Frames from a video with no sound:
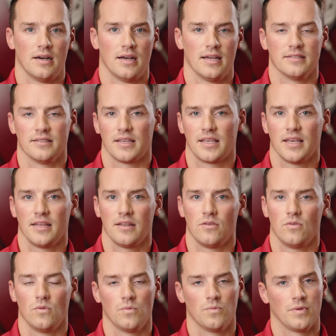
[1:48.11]
as a
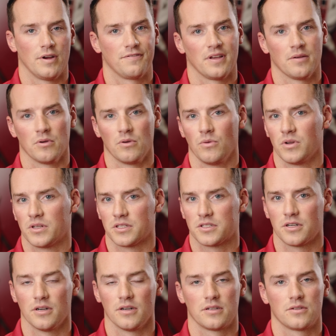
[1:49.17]
kid, my family, we went to
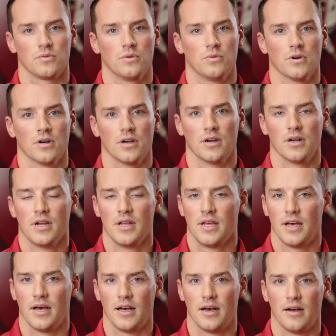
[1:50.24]
church. We were
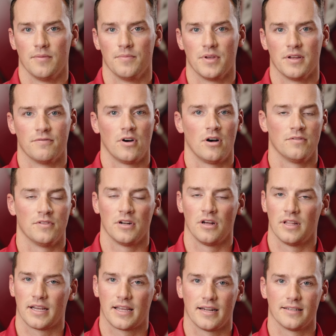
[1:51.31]
involved in
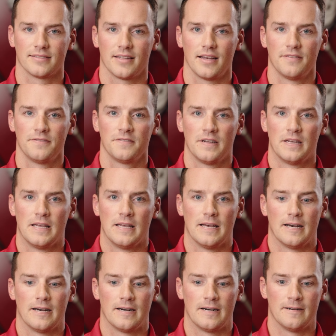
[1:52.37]
all that kind of stuff,
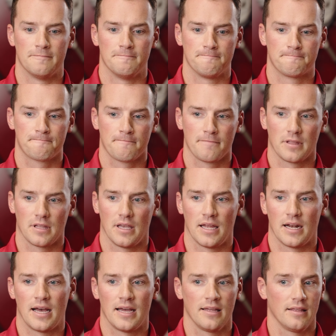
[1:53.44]

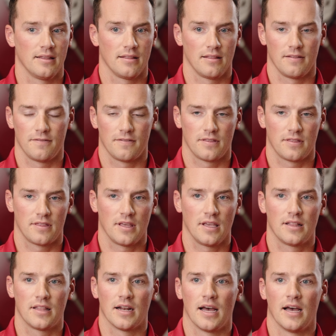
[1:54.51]
and I
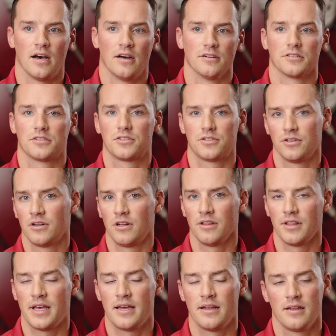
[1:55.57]
think that I understood
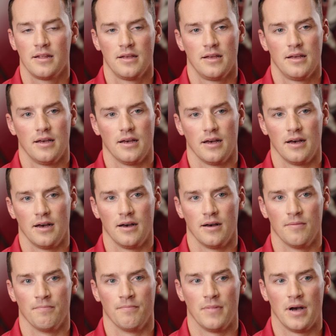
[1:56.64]
all that.
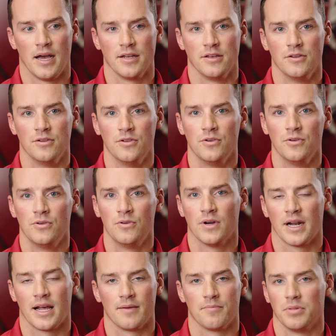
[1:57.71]
I knew
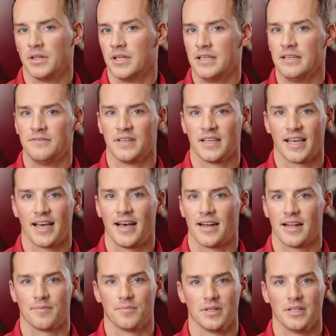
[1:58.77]
and I believed in
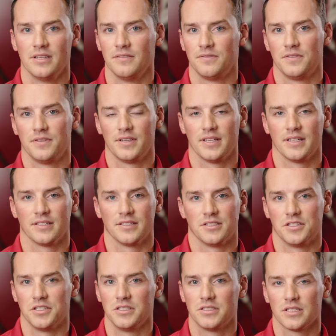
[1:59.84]
God. I believed in
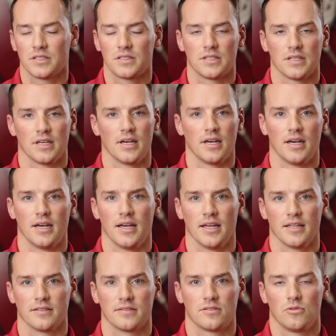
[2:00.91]
Jesus
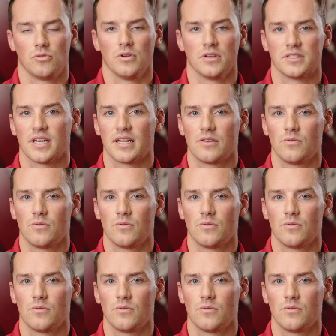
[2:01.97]
as who He said He